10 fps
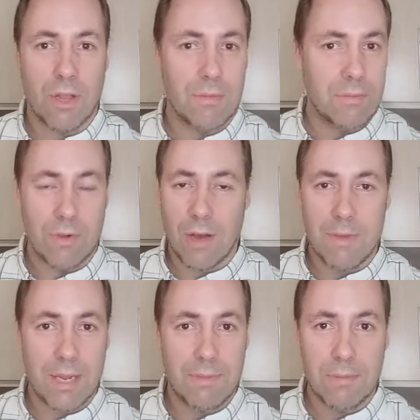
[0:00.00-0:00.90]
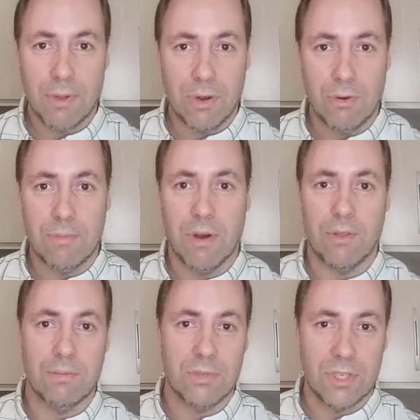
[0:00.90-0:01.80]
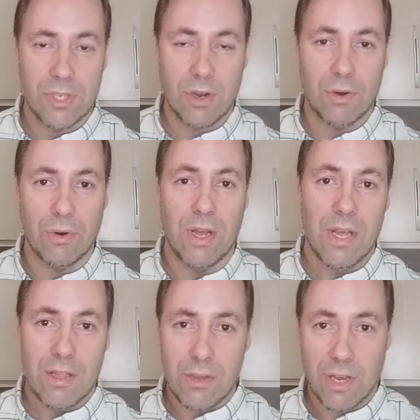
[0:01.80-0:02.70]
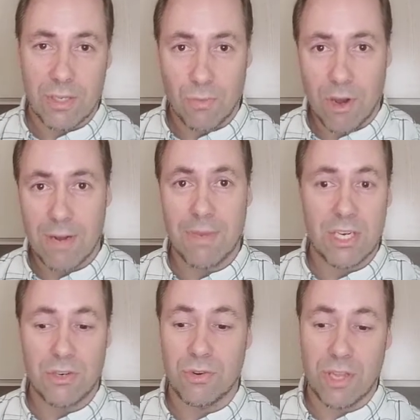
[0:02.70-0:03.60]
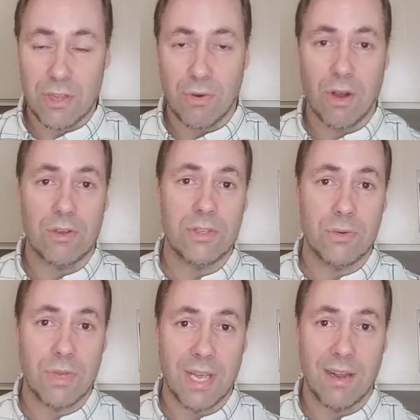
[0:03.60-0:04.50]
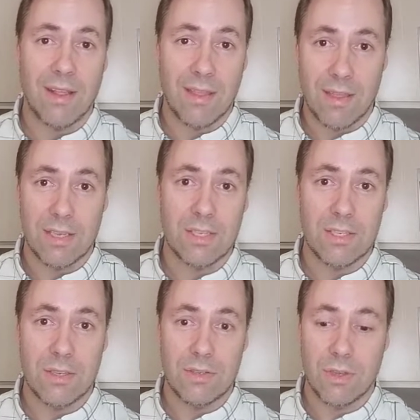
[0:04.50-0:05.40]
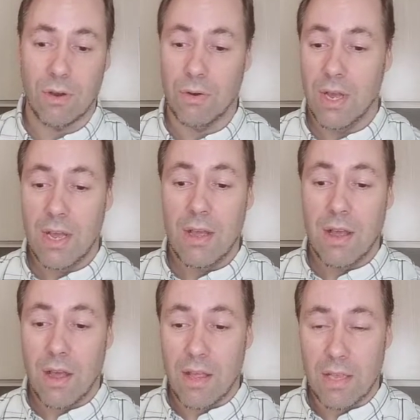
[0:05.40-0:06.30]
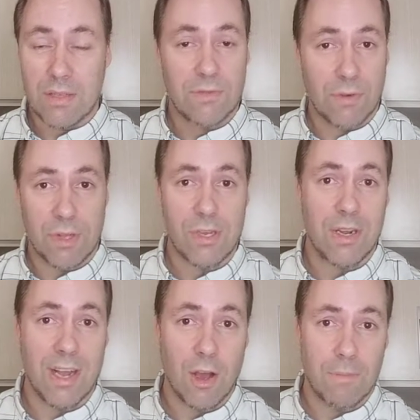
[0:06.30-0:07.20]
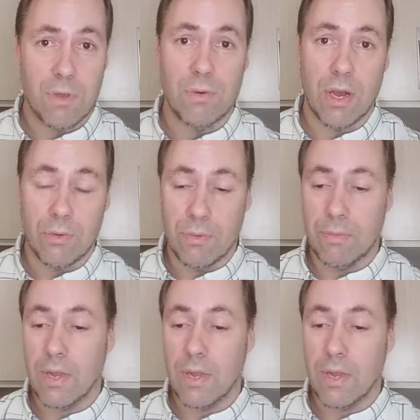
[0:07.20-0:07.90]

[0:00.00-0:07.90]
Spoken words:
not many people know about them. So you guys want to make sure that you also get this. So it's really going to help you out.